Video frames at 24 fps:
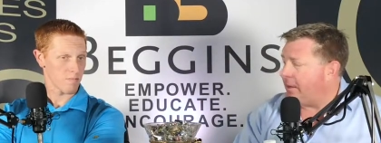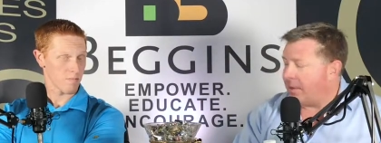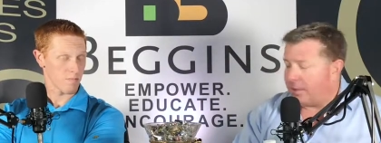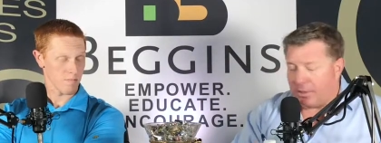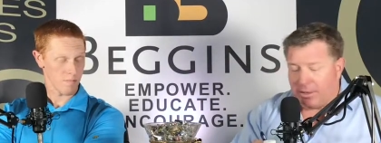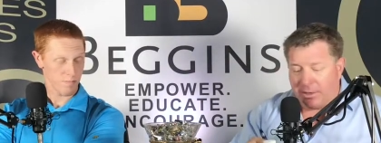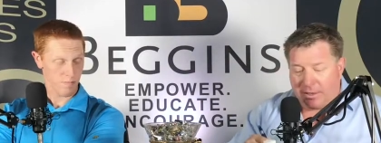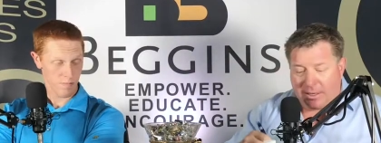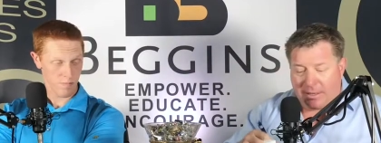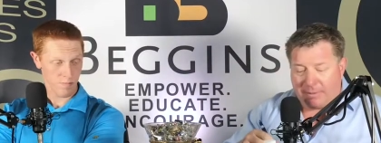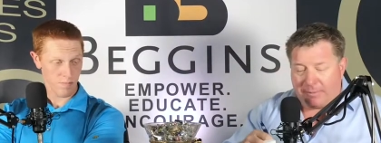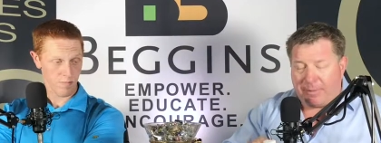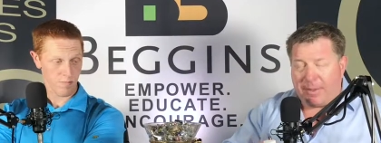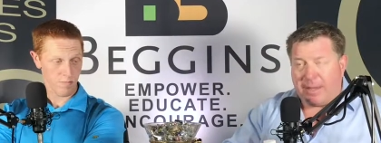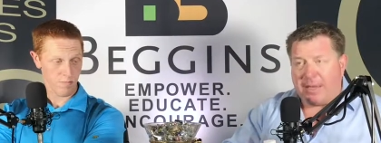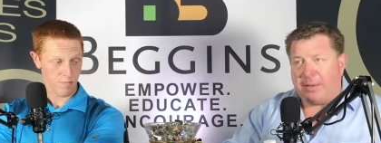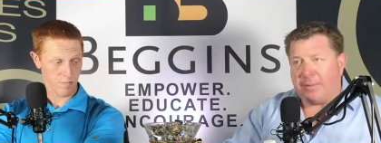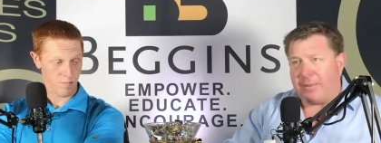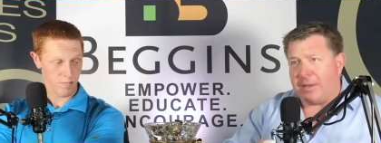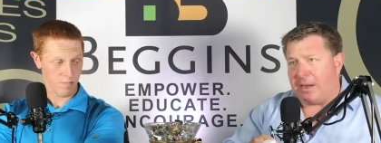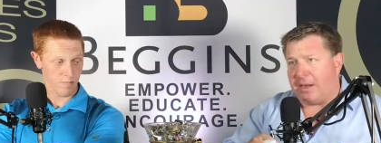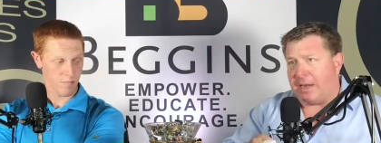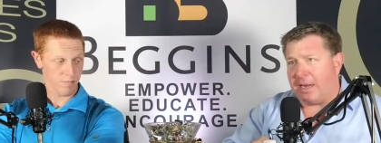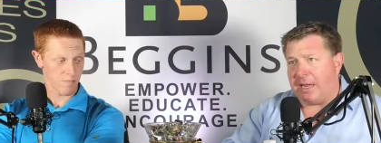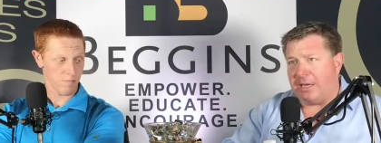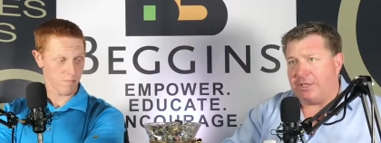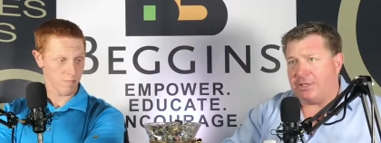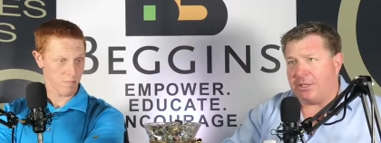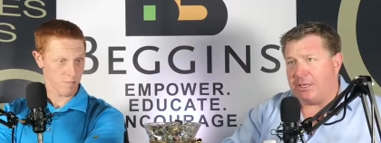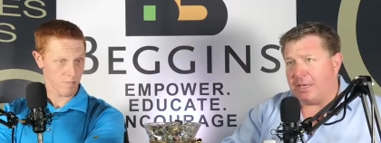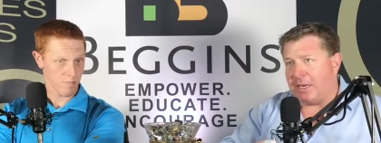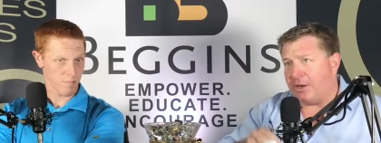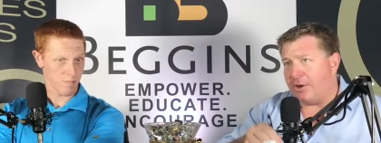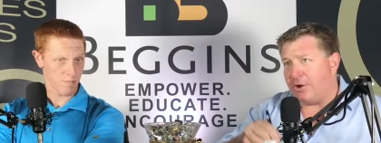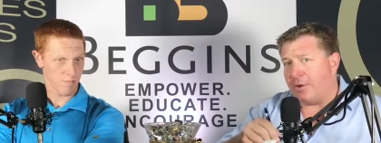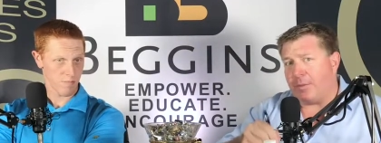Speaker 1: You can think about an
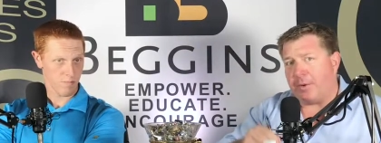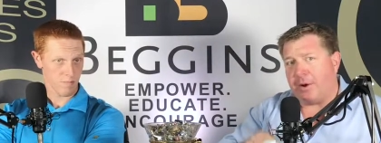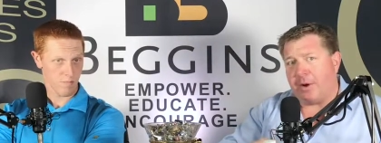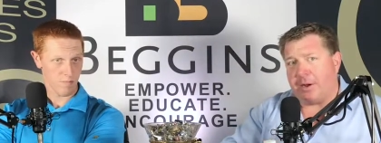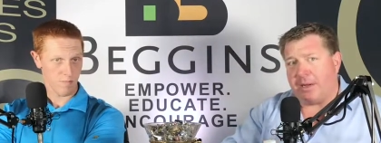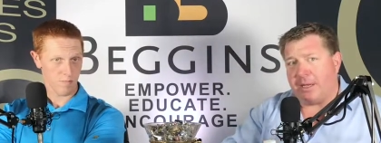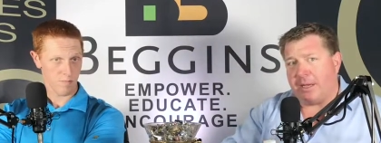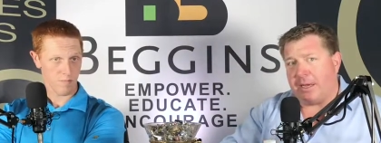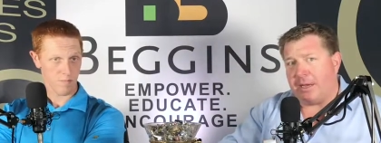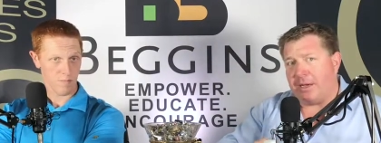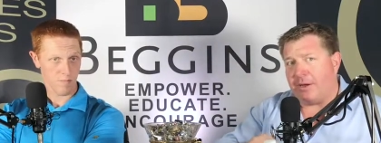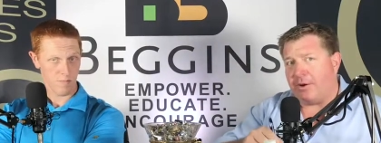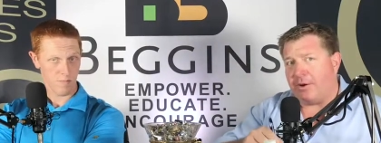agent in your market, in